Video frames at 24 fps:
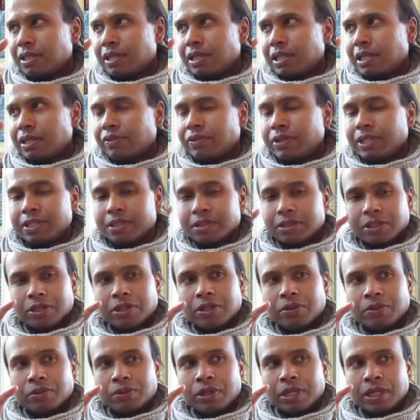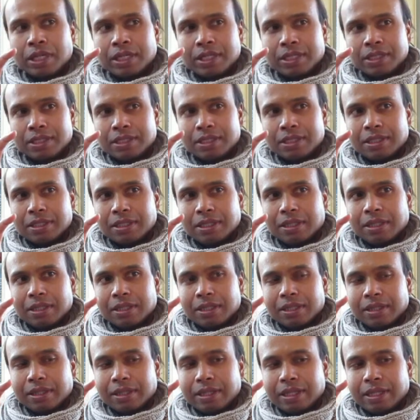And if it doesn't go right,
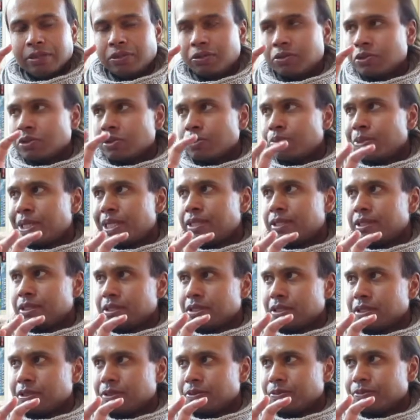then you're tormented.